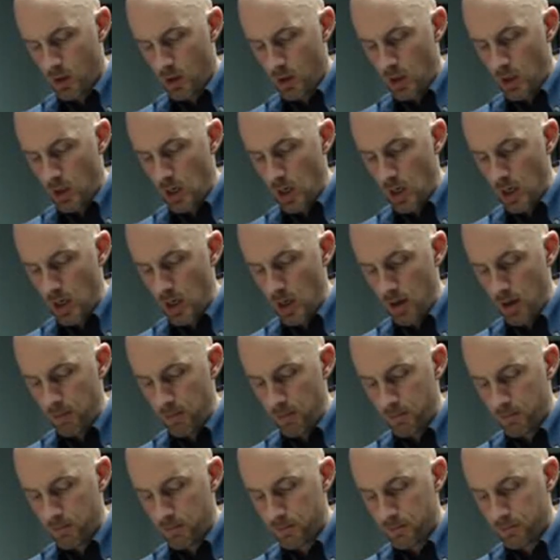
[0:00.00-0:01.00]
And
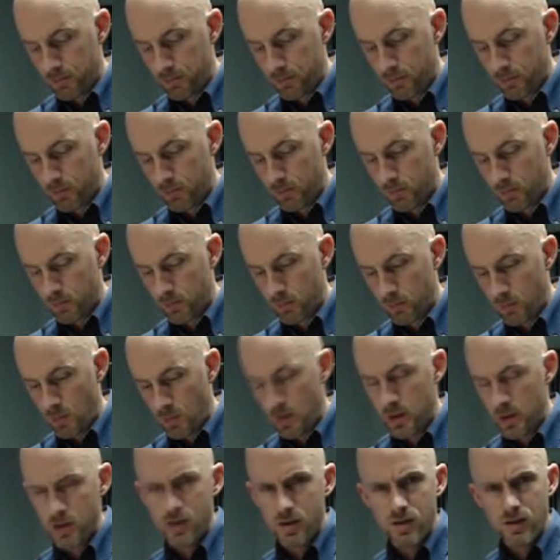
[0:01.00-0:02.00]

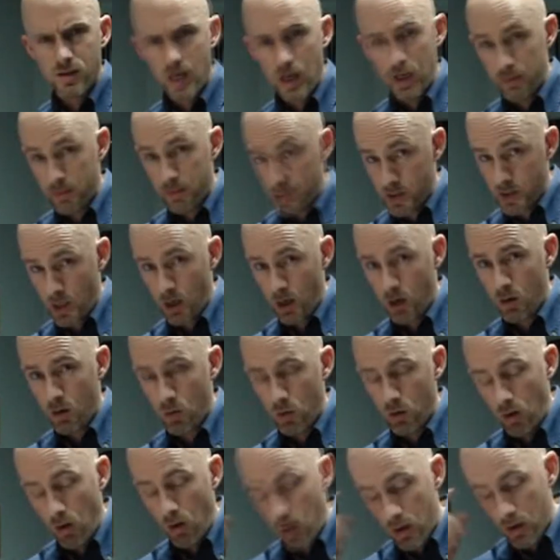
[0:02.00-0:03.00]
this is kind of a scary one,
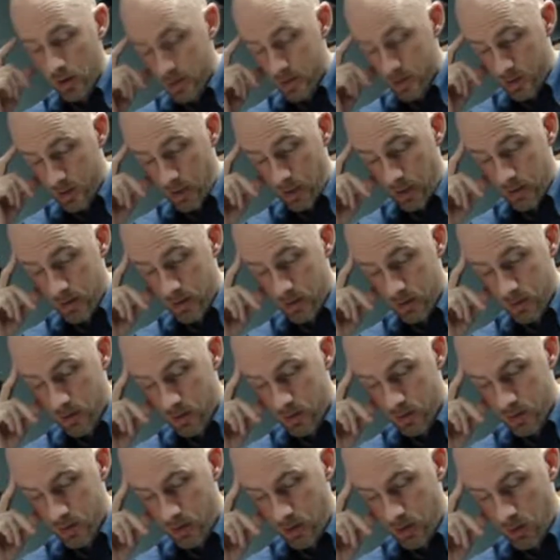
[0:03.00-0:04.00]
honestly. This is
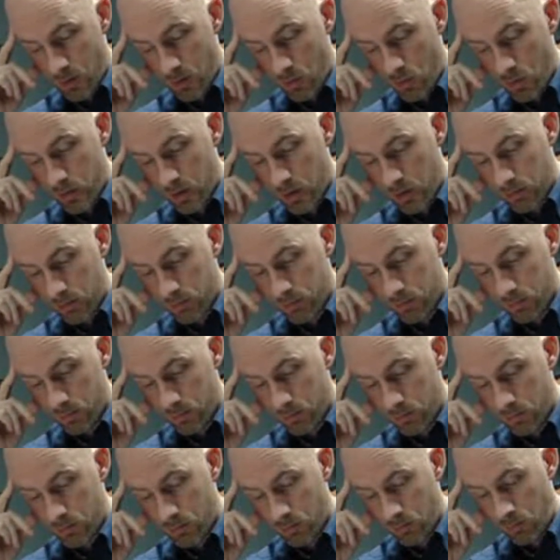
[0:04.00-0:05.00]
the one that
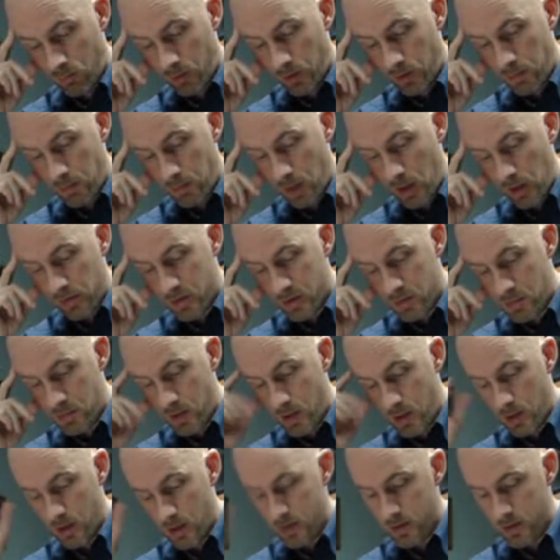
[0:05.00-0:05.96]
really bothers me.